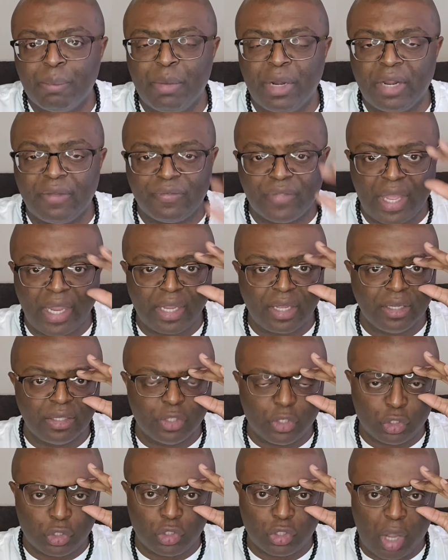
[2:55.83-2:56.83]
But if they
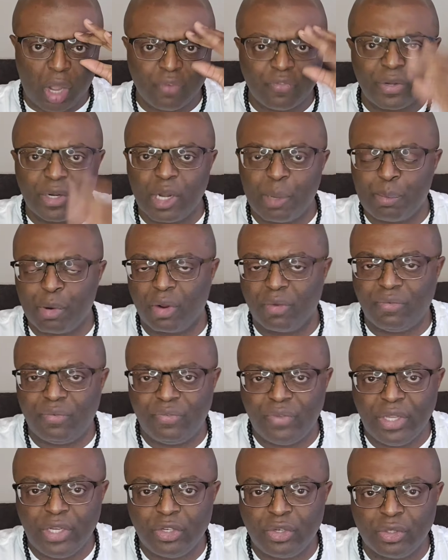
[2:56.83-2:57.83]
could soften up her
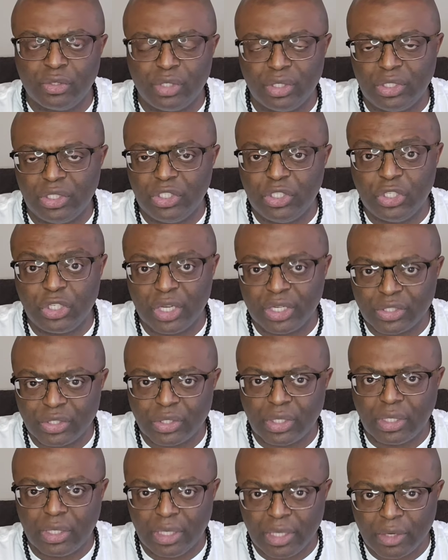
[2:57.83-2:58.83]
features
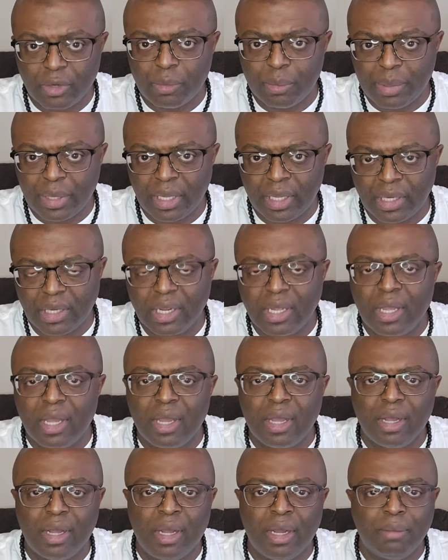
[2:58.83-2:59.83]
just a little bit,
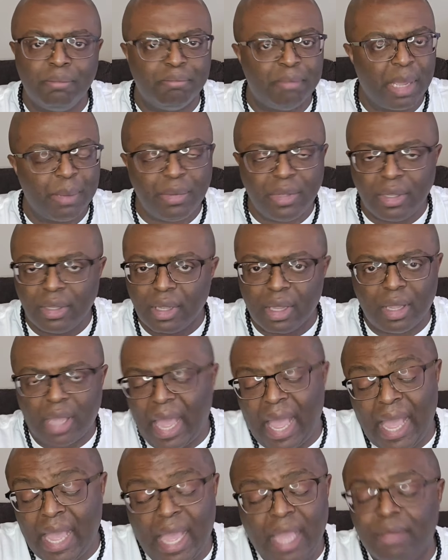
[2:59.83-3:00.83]
maybe
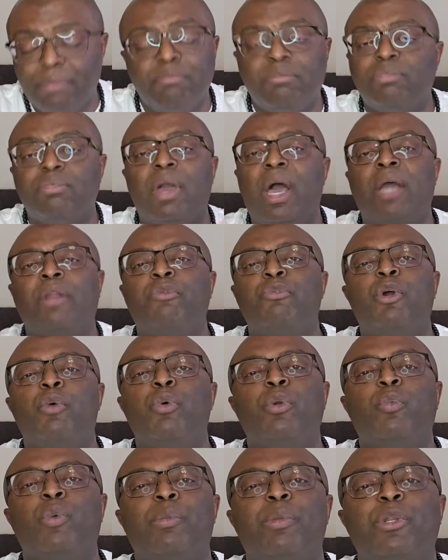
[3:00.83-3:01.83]
I don't know
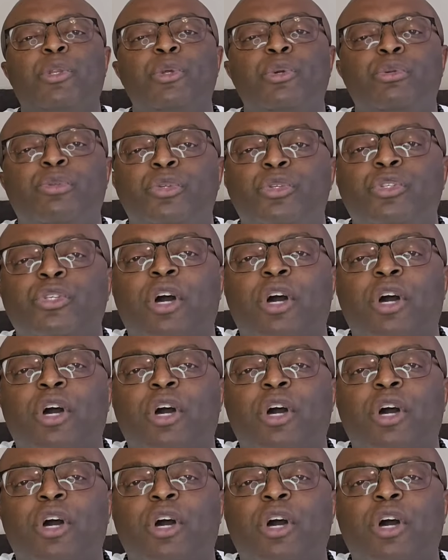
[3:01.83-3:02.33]
what women do to